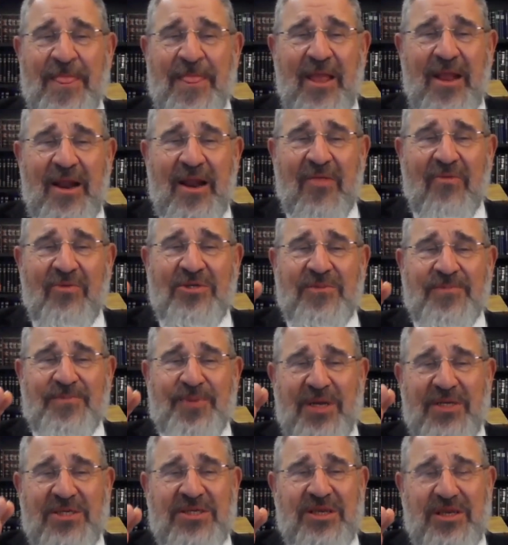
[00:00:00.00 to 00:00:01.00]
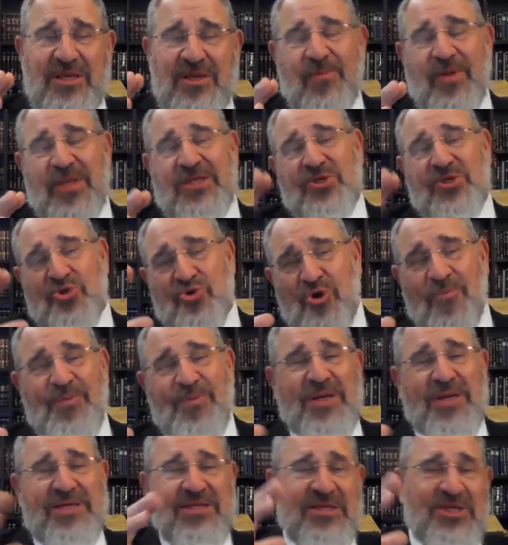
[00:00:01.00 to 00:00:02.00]
In other words, it's true a
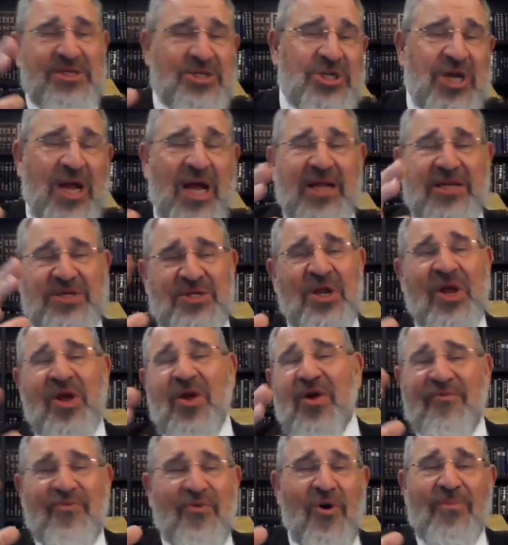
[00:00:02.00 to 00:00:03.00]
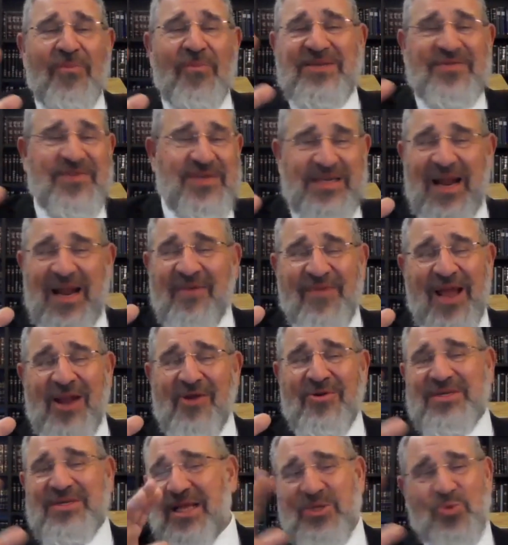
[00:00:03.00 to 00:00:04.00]
person is judged for mitzvahs and
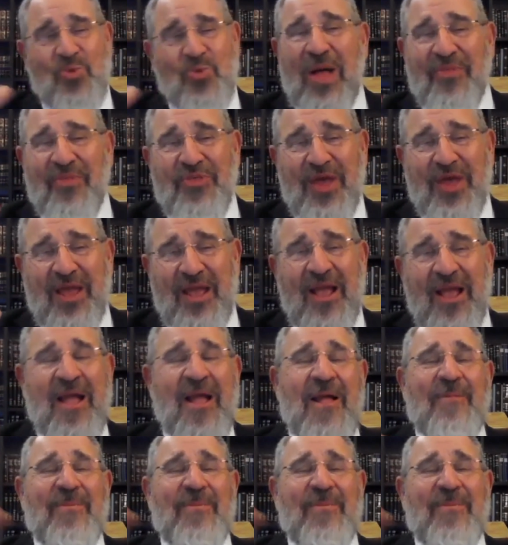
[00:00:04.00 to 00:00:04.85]
aveiros, that's one thing.